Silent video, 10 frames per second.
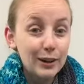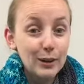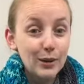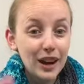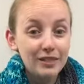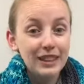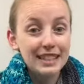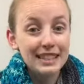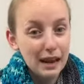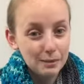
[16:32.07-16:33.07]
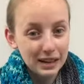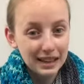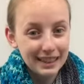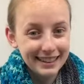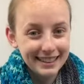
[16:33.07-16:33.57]
you have less time to
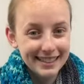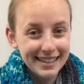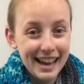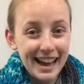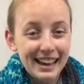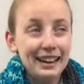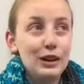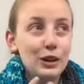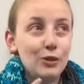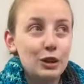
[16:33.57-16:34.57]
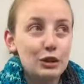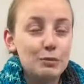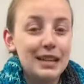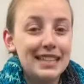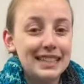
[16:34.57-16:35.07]
get things done, which
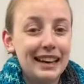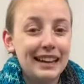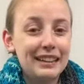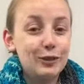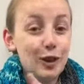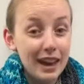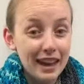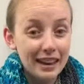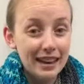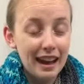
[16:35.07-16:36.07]
means that I can't